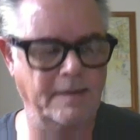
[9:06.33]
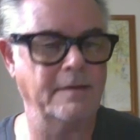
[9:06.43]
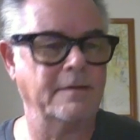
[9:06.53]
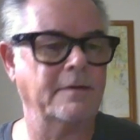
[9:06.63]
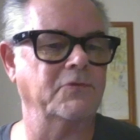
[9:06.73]

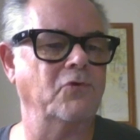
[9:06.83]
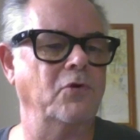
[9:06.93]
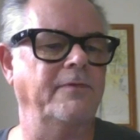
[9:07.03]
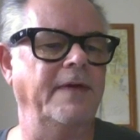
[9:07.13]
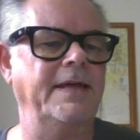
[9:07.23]

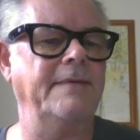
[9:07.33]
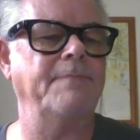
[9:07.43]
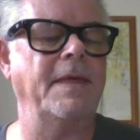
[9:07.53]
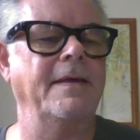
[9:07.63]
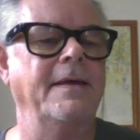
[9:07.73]
Control V,
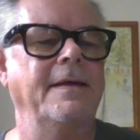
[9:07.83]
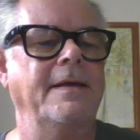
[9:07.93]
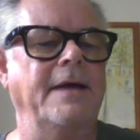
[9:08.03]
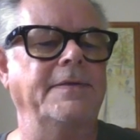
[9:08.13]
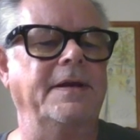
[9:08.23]

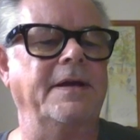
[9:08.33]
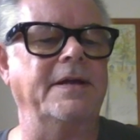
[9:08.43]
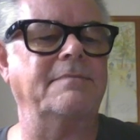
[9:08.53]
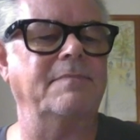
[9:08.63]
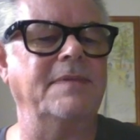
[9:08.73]
and then
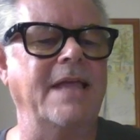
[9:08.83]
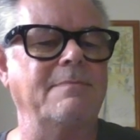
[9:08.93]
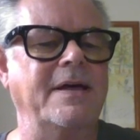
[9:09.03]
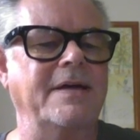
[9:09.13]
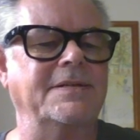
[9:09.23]
I'd name
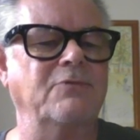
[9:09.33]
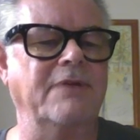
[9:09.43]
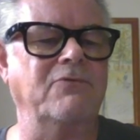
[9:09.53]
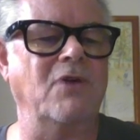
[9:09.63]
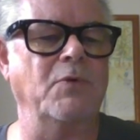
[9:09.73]
that
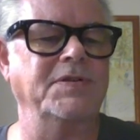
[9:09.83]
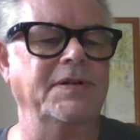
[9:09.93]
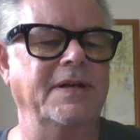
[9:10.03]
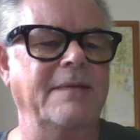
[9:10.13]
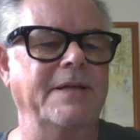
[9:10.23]
whatever I want to
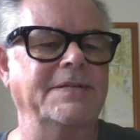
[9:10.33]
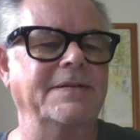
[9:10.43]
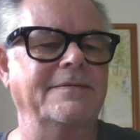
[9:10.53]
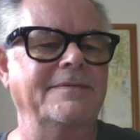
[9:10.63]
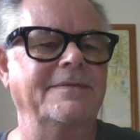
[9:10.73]
name it,
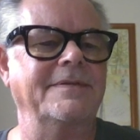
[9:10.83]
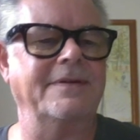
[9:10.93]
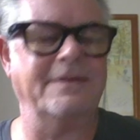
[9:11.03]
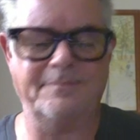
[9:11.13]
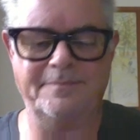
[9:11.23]

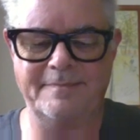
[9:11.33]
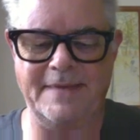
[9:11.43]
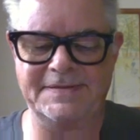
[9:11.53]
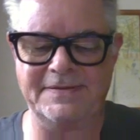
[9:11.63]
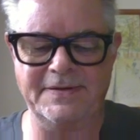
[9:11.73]

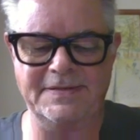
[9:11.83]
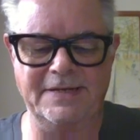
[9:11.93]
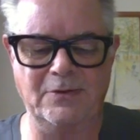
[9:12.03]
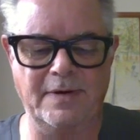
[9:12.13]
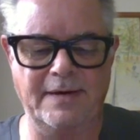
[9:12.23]

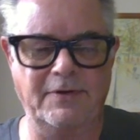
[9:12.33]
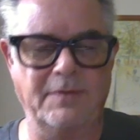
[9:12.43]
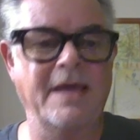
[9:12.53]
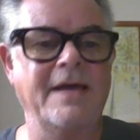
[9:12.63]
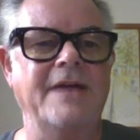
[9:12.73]
S19 or whatever,
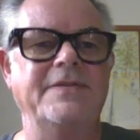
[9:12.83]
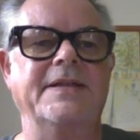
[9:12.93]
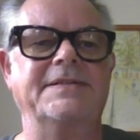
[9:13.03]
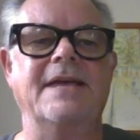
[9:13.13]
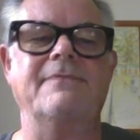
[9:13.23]
and then
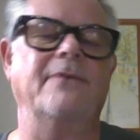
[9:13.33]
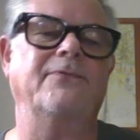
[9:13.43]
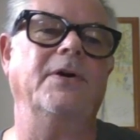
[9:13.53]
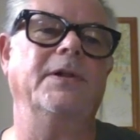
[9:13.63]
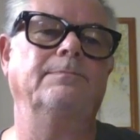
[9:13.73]
I'd save that
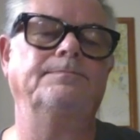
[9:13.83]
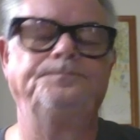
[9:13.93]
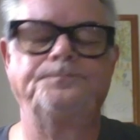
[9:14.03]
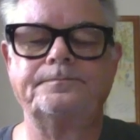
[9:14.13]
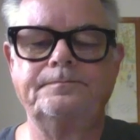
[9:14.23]
file
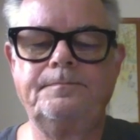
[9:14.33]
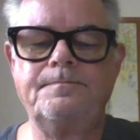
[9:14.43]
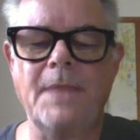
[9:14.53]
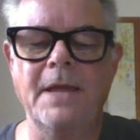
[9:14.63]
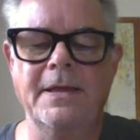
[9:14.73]

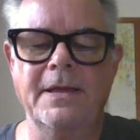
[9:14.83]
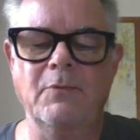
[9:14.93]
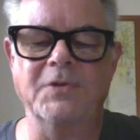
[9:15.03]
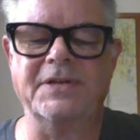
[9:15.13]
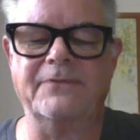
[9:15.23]

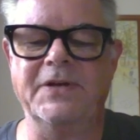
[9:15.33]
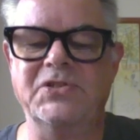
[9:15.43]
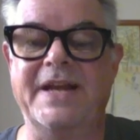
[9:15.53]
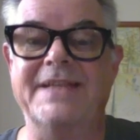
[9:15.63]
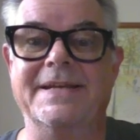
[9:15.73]
once I
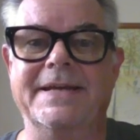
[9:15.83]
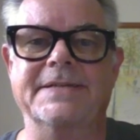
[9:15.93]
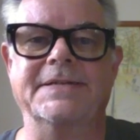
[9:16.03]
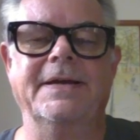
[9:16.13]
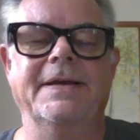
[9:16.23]
finish editing
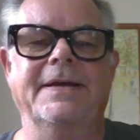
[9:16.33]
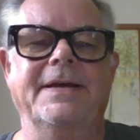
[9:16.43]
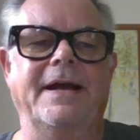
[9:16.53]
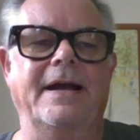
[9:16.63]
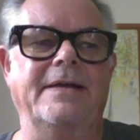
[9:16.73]
it,
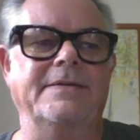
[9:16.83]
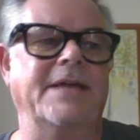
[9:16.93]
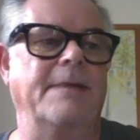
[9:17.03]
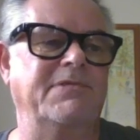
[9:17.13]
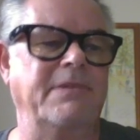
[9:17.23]
and
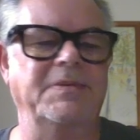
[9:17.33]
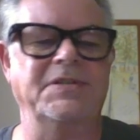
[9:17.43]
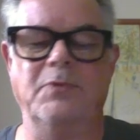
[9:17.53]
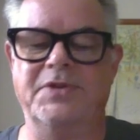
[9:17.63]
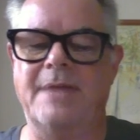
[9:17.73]
that
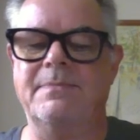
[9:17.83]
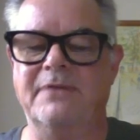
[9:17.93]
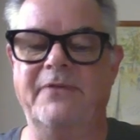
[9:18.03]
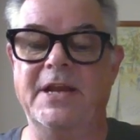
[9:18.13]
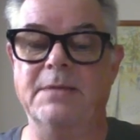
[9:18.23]
parameter would then be
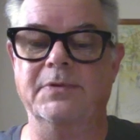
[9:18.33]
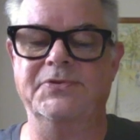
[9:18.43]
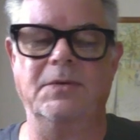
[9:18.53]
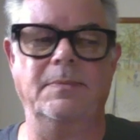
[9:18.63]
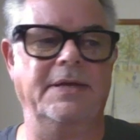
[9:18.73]
available
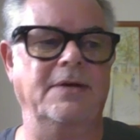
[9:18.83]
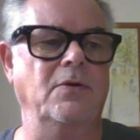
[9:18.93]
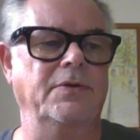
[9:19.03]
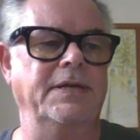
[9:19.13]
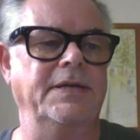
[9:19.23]
to me
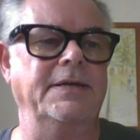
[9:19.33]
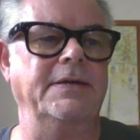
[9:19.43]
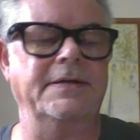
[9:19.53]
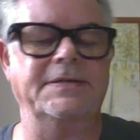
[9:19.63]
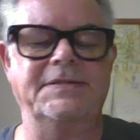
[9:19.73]
on the
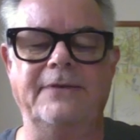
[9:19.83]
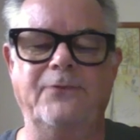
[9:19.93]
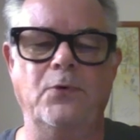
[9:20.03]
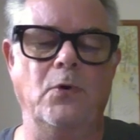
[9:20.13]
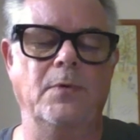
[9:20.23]

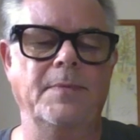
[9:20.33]
C4.